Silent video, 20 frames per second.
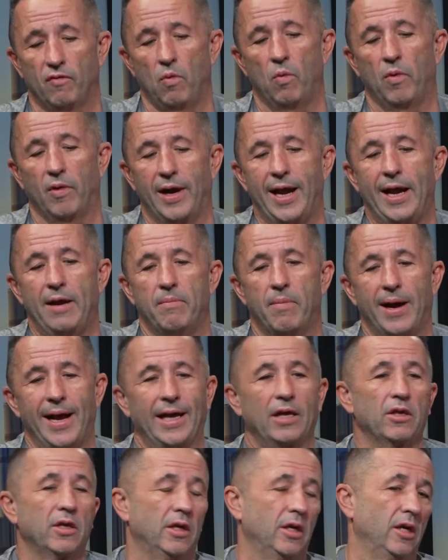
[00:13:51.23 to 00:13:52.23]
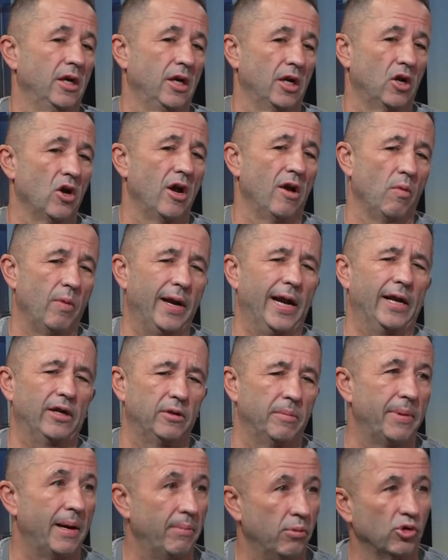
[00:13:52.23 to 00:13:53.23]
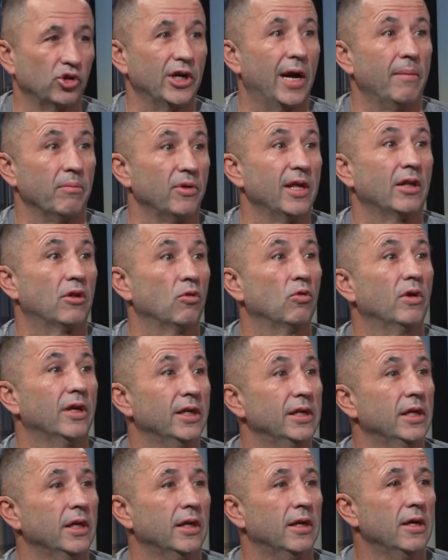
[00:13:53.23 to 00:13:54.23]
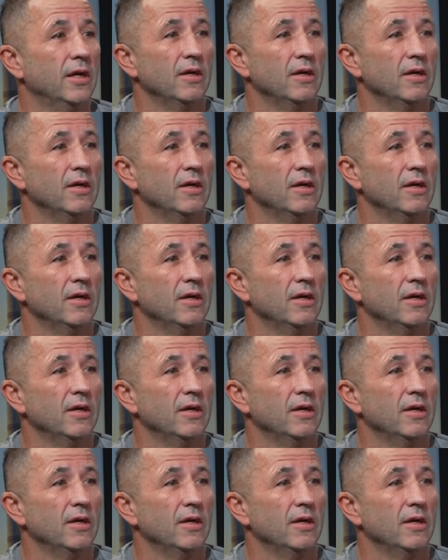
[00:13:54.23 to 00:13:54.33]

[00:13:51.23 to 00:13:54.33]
I had my accident, and it kind of went out to Bab el Shams. That's all it did.